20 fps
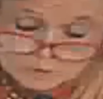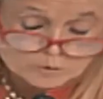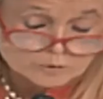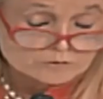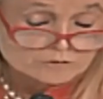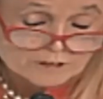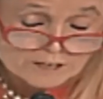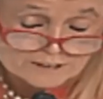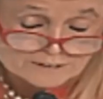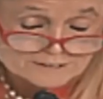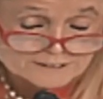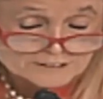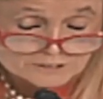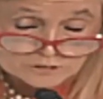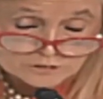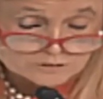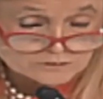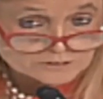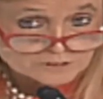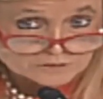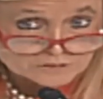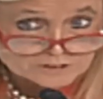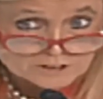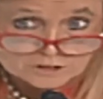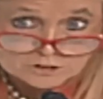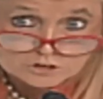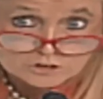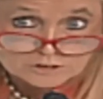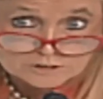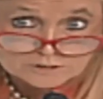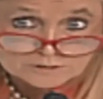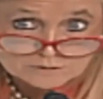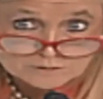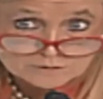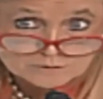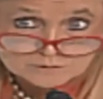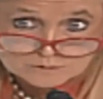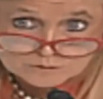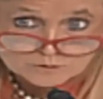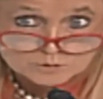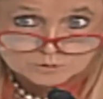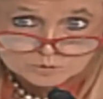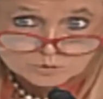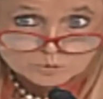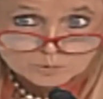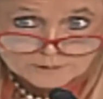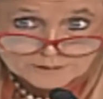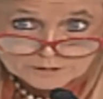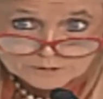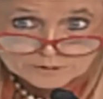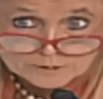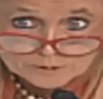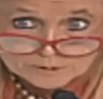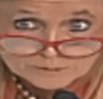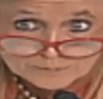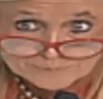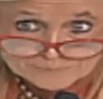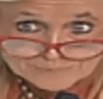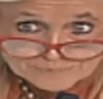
were violations of Section 222?